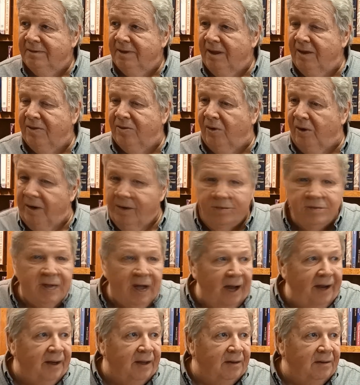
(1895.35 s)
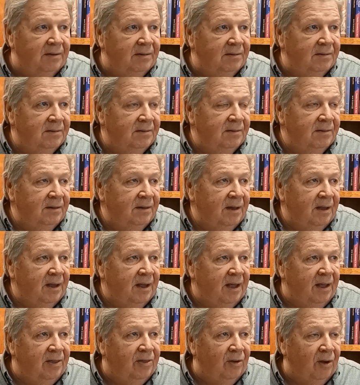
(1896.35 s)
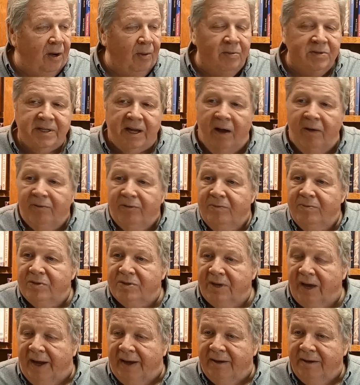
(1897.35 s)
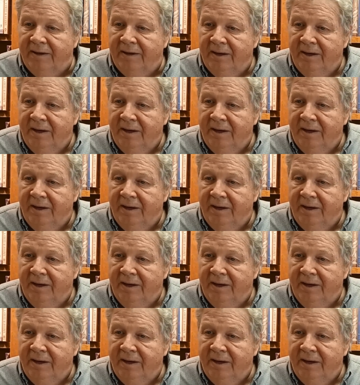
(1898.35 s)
He thought he was hiding. Right. He thought he was out from sight.